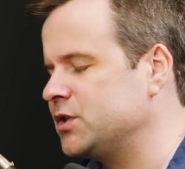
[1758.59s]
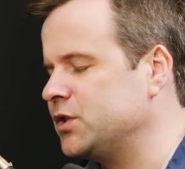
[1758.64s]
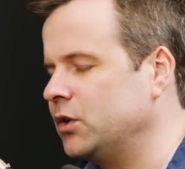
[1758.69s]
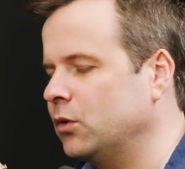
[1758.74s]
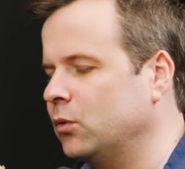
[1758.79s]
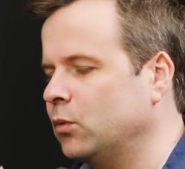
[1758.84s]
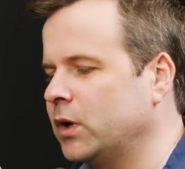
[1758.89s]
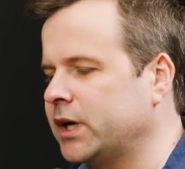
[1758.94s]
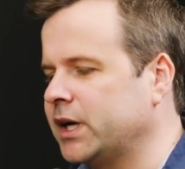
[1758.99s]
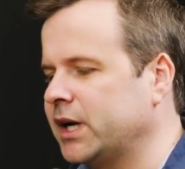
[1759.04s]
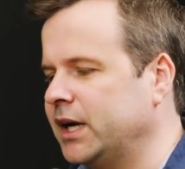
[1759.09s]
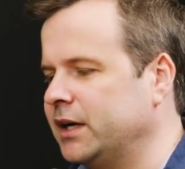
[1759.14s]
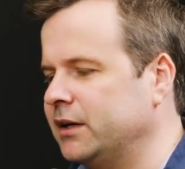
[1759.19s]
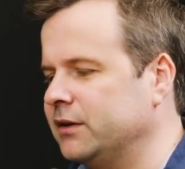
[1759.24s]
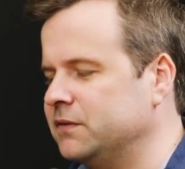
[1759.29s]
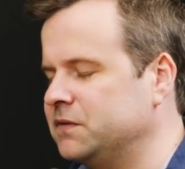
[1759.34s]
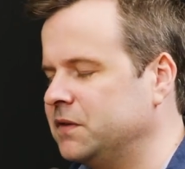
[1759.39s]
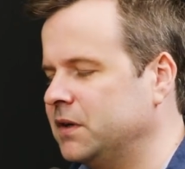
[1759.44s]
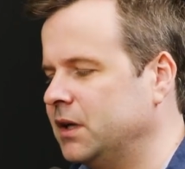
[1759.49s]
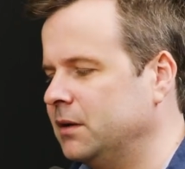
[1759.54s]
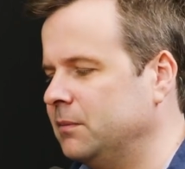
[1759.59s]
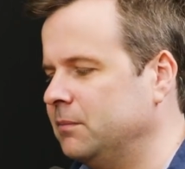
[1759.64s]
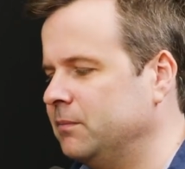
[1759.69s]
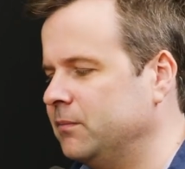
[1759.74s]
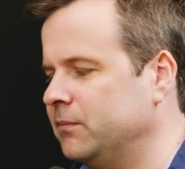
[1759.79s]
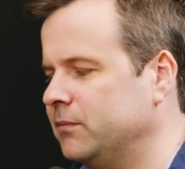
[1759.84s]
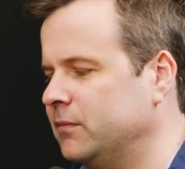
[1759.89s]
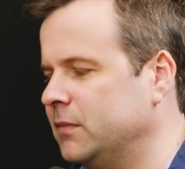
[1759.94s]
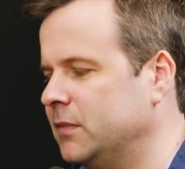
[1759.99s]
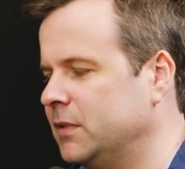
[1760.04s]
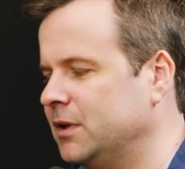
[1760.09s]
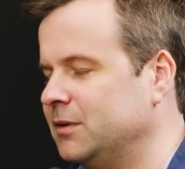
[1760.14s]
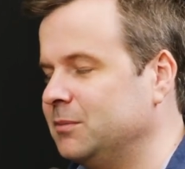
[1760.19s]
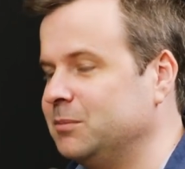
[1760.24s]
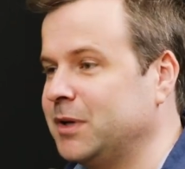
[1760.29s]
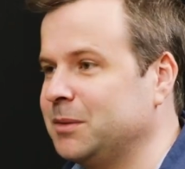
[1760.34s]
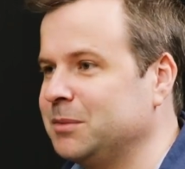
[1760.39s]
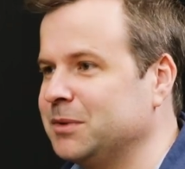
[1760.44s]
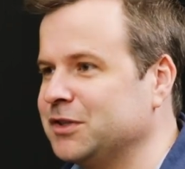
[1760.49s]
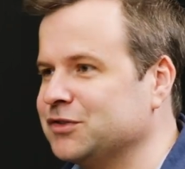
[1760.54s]
You know what kind of um, uh,
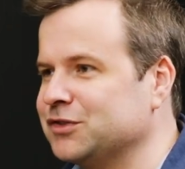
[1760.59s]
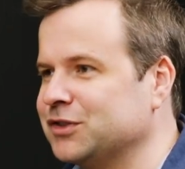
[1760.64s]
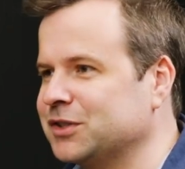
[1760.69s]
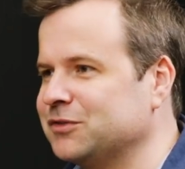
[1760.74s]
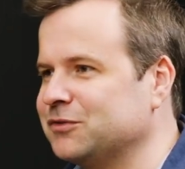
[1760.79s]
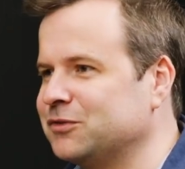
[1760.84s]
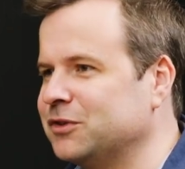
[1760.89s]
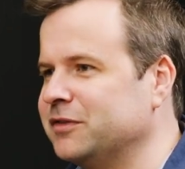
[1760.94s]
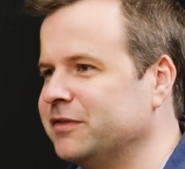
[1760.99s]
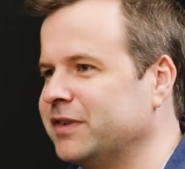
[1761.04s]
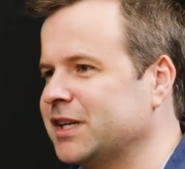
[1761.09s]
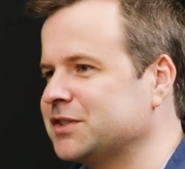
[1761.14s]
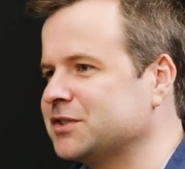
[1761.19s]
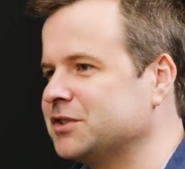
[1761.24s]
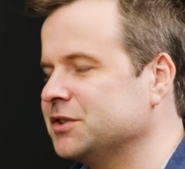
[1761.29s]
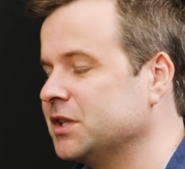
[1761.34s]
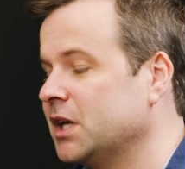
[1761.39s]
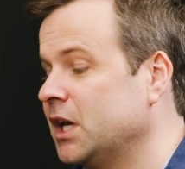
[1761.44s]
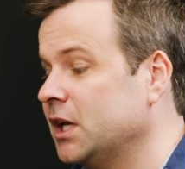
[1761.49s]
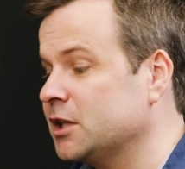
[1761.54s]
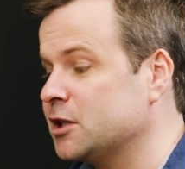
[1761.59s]
maybe he's looking for investors.